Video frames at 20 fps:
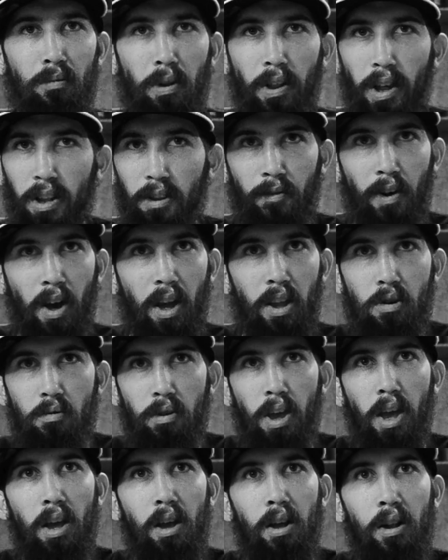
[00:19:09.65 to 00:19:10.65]
Well, that's fine. You
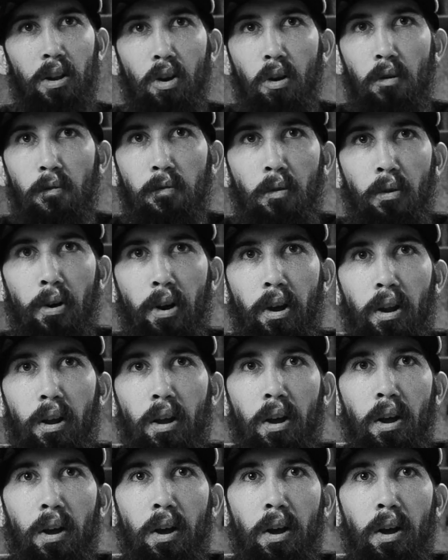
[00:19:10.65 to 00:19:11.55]
can. Go for it.